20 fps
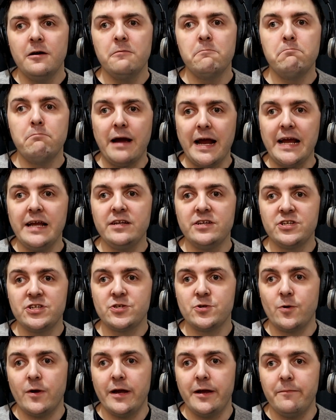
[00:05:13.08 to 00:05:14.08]

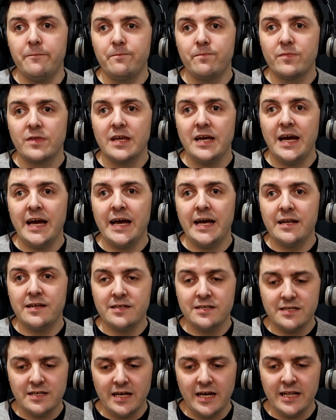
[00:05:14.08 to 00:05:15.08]
mainstream.
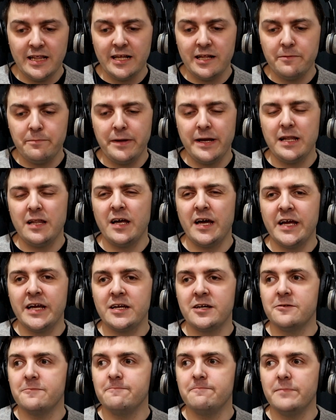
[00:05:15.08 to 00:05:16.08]
And a little bit
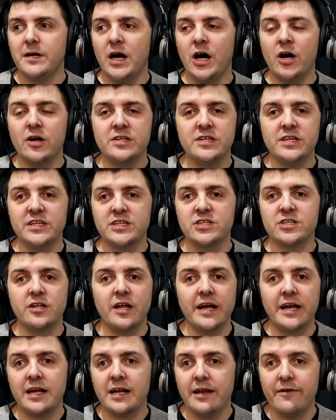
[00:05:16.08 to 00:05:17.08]
like artists
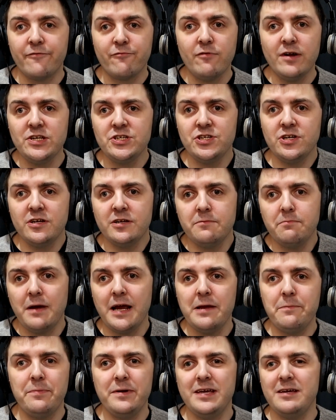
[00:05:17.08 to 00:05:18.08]
like Cliff Richard,
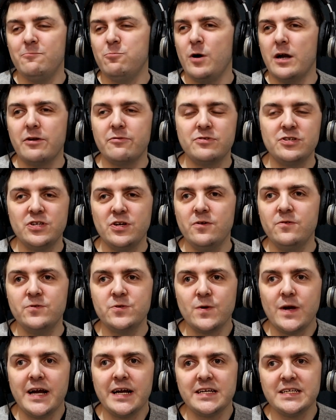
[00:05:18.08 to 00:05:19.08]
maybe one or two
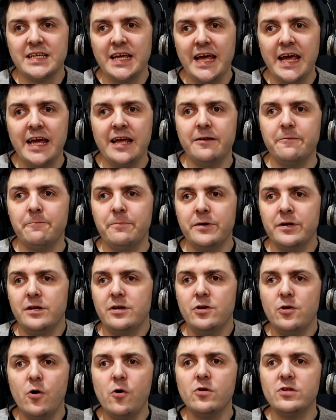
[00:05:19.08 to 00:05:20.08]
tracks hit, but
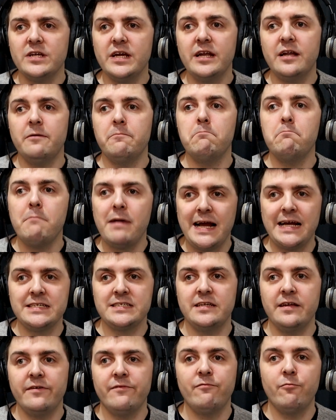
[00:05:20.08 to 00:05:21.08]
not in a
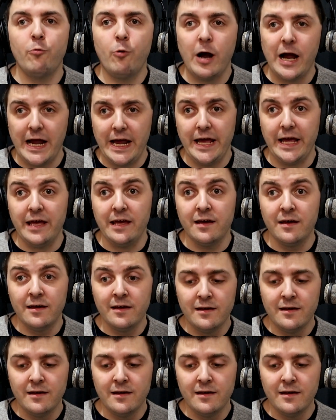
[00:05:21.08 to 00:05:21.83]
massive way.